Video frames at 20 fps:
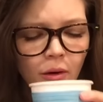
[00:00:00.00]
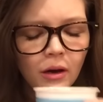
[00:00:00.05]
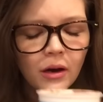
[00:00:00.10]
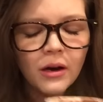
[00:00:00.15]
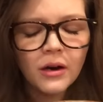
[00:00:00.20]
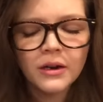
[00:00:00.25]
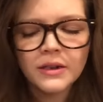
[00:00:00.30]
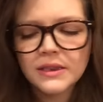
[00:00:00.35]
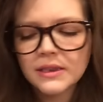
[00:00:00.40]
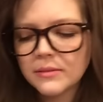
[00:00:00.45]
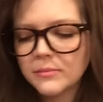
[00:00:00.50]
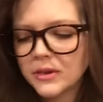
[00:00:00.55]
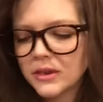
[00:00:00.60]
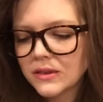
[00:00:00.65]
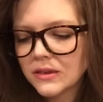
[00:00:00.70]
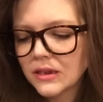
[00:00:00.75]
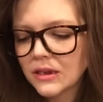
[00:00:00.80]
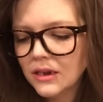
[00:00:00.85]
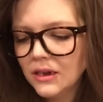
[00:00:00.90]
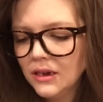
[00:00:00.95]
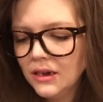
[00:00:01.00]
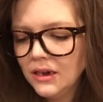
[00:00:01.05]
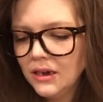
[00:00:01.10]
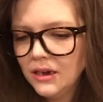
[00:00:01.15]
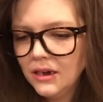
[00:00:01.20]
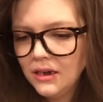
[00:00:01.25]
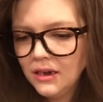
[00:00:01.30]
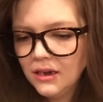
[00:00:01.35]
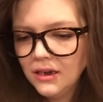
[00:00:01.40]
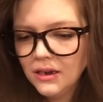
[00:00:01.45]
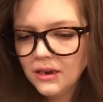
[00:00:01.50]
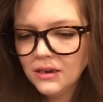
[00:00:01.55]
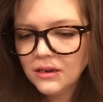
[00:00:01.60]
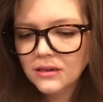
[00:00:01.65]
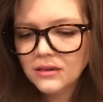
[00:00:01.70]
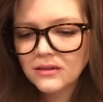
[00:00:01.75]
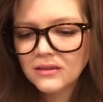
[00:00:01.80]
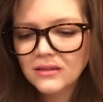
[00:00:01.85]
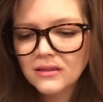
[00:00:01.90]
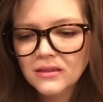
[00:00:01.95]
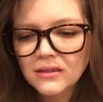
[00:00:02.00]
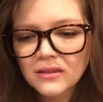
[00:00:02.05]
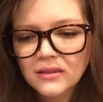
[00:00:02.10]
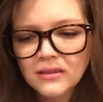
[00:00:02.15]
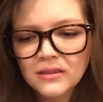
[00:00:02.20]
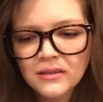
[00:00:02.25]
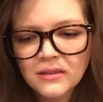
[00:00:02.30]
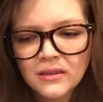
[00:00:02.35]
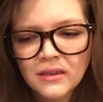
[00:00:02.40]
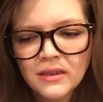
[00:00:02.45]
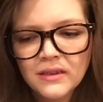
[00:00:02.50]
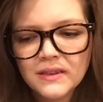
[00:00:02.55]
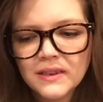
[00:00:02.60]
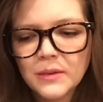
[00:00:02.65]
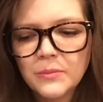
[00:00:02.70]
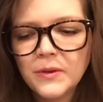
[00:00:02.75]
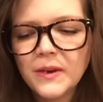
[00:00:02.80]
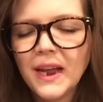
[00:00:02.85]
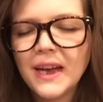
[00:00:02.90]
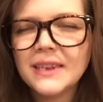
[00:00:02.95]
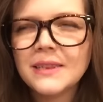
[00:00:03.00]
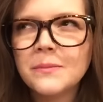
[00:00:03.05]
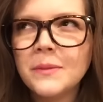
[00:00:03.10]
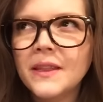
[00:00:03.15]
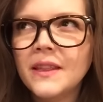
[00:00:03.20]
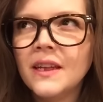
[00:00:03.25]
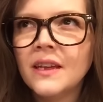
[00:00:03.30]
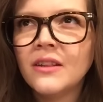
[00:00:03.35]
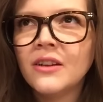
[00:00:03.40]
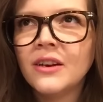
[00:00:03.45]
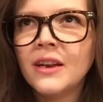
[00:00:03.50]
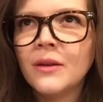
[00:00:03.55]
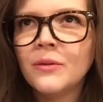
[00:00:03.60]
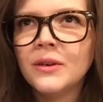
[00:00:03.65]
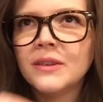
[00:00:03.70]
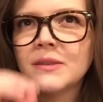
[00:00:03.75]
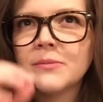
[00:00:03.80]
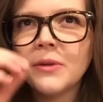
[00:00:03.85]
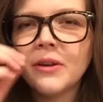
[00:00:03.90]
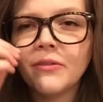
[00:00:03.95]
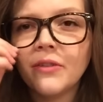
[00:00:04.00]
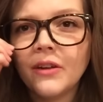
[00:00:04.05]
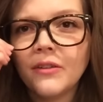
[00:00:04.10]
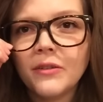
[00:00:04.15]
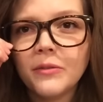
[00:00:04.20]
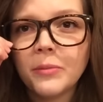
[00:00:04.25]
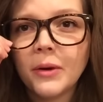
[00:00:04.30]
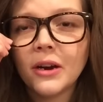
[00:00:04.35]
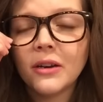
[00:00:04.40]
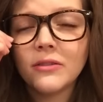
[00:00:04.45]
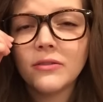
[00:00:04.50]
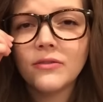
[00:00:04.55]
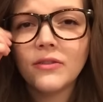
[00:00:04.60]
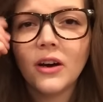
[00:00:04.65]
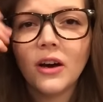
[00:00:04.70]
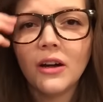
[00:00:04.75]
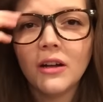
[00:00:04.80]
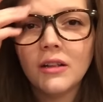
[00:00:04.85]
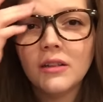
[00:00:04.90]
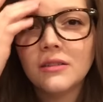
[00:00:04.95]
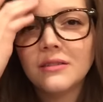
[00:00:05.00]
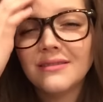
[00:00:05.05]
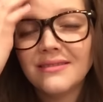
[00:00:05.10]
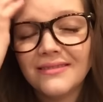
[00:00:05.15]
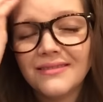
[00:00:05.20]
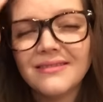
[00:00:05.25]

Oh, it smells good. Someone asked me the other day, what's my favorite part of fall?